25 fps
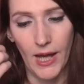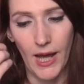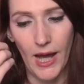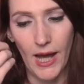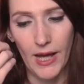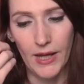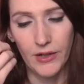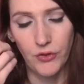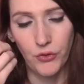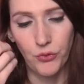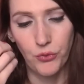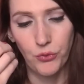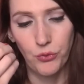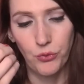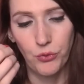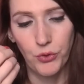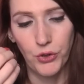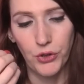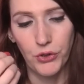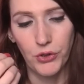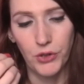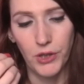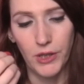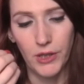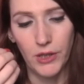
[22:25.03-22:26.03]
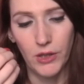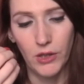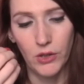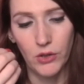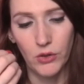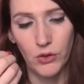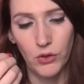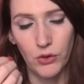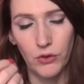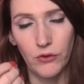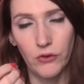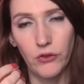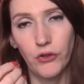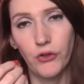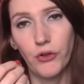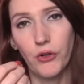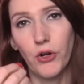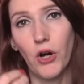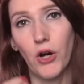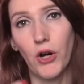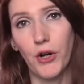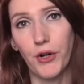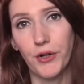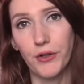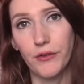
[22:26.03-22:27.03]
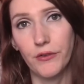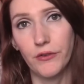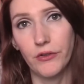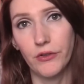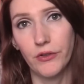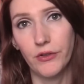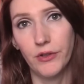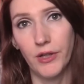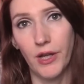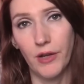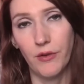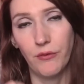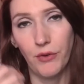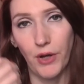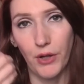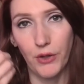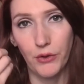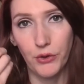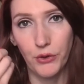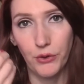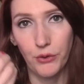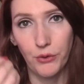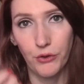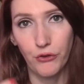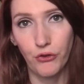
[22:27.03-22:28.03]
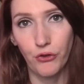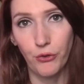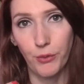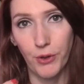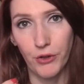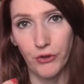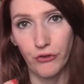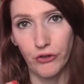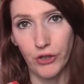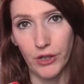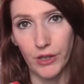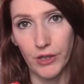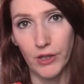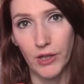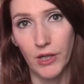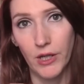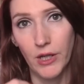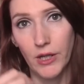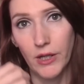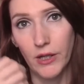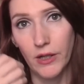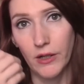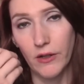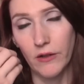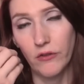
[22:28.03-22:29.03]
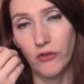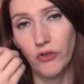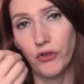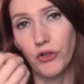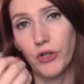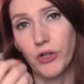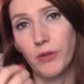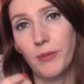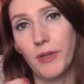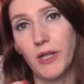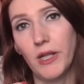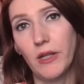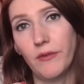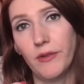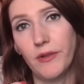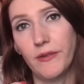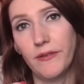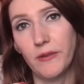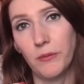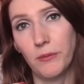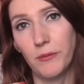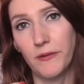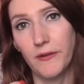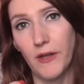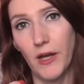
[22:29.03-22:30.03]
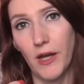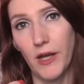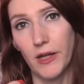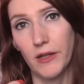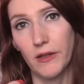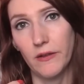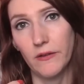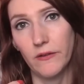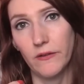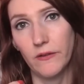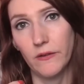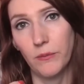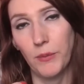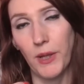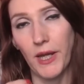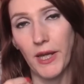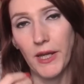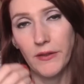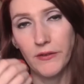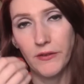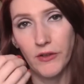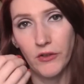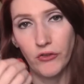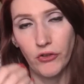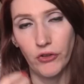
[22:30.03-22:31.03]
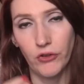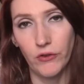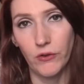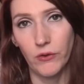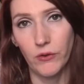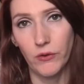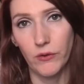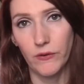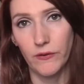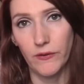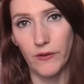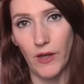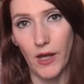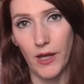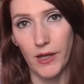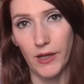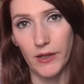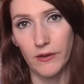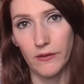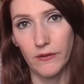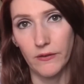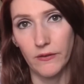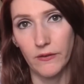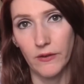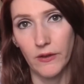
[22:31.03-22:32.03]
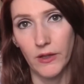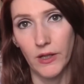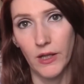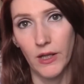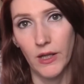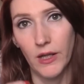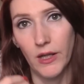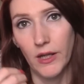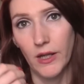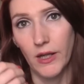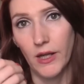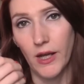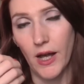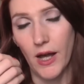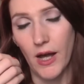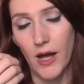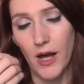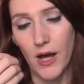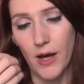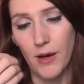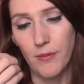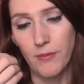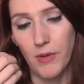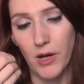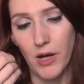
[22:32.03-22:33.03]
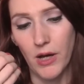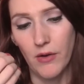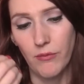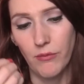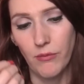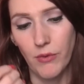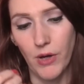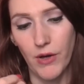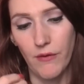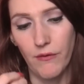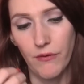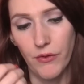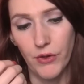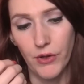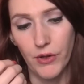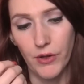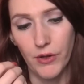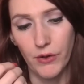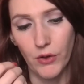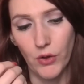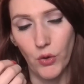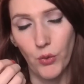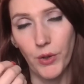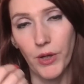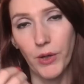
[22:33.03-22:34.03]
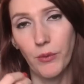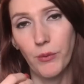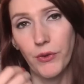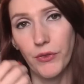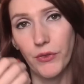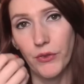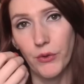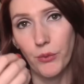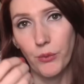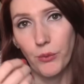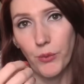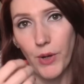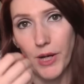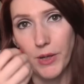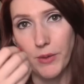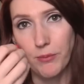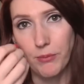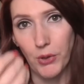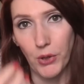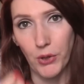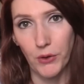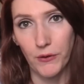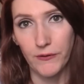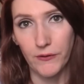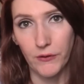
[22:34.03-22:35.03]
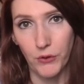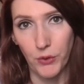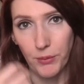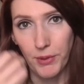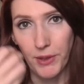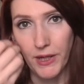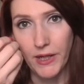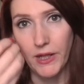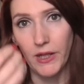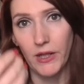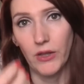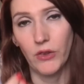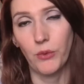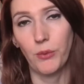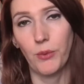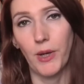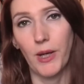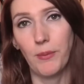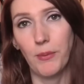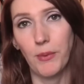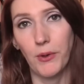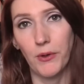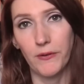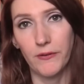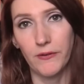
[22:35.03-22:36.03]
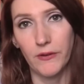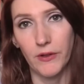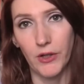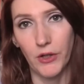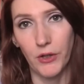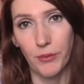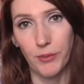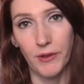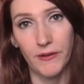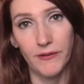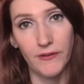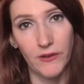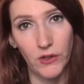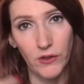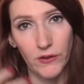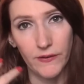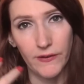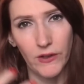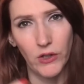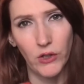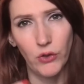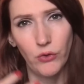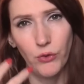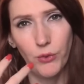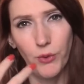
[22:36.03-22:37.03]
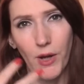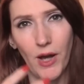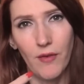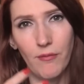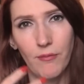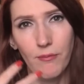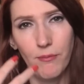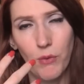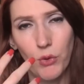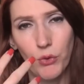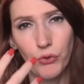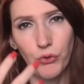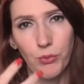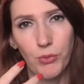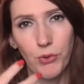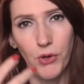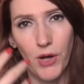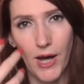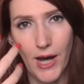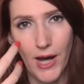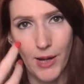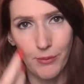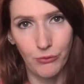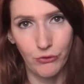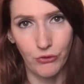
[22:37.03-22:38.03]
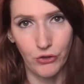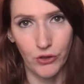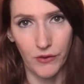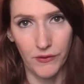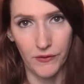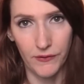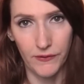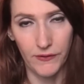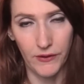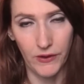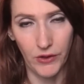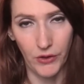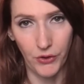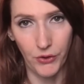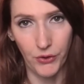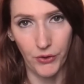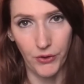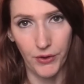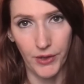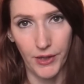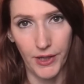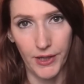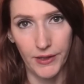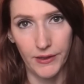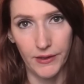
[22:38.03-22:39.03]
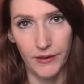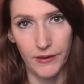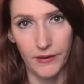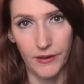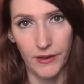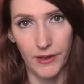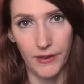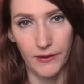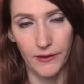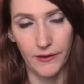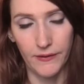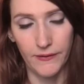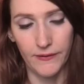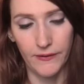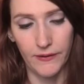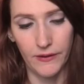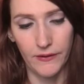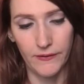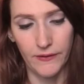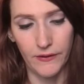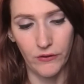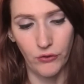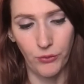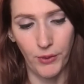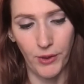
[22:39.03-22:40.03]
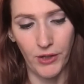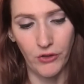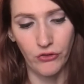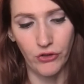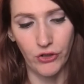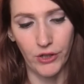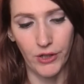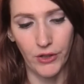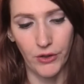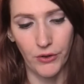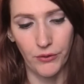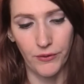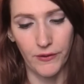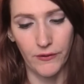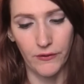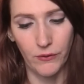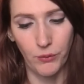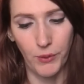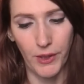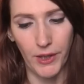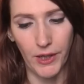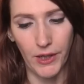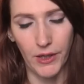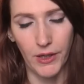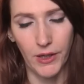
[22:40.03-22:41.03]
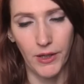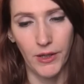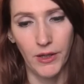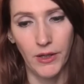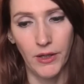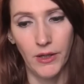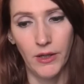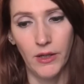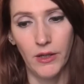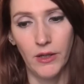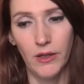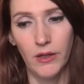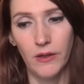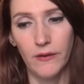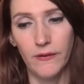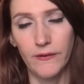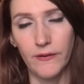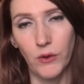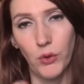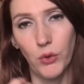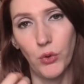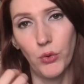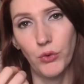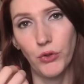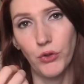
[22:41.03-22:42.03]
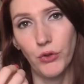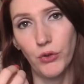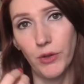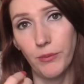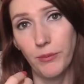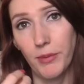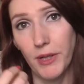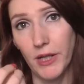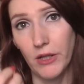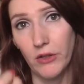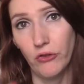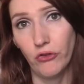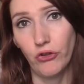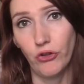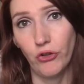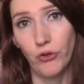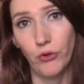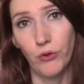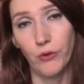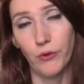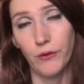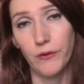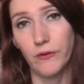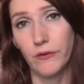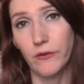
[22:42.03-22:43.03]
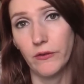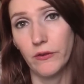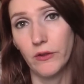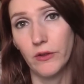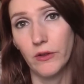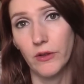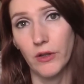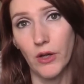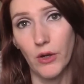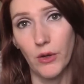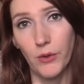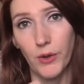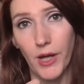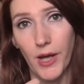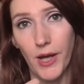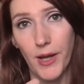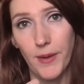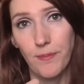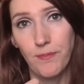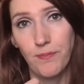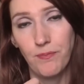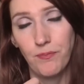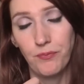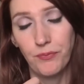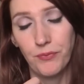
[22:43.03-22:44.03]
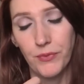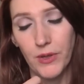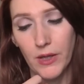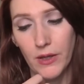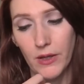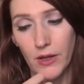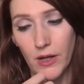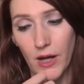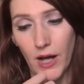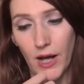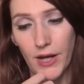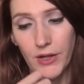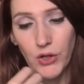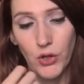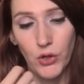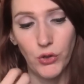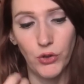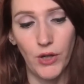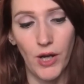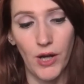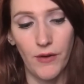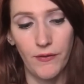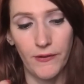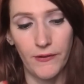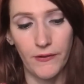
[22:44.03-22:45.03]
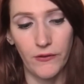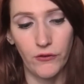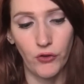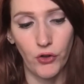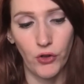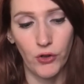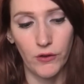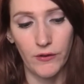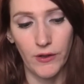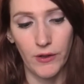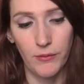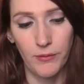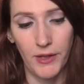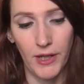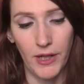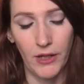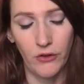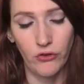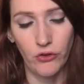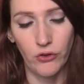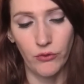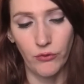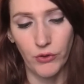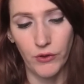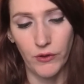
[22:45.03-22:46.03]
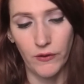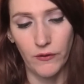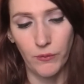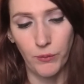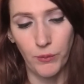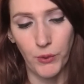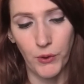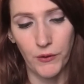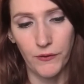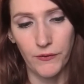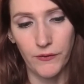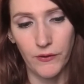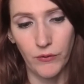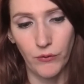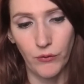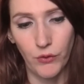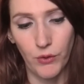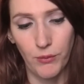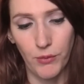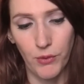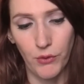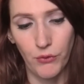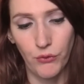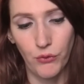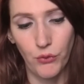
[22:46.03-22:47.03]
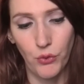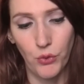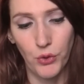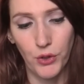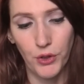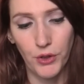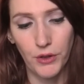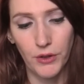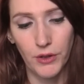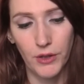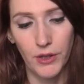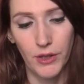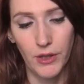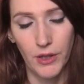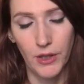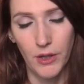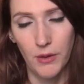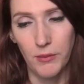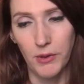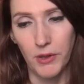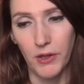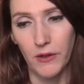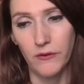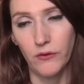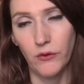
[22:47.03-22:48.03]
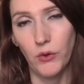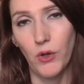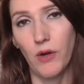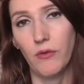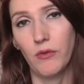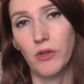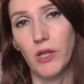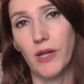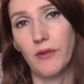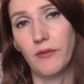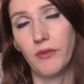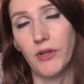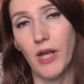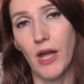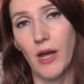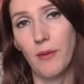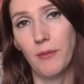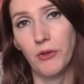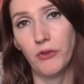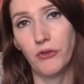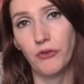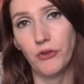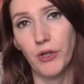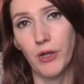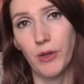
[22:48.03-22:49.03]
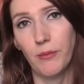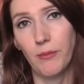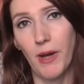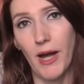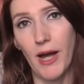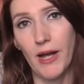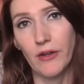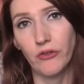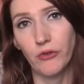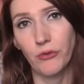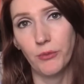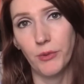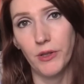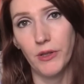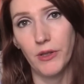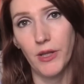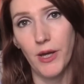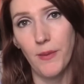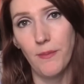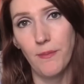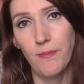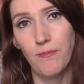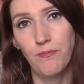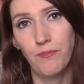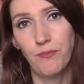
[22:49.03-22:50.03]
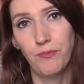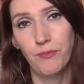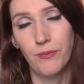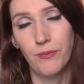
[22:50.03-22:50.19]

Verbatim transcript: And really look to your heart and follow your intuition because you're going to be given some signs. Pay attention to those signs um, of, of the going with the right person or picking the right person here because it looks like you do have multiple options here in, in this situation here this week. So you can pick and choose, okay? I know you have this strong temptation for this person from before because you have a lot of chemistry and passion with them.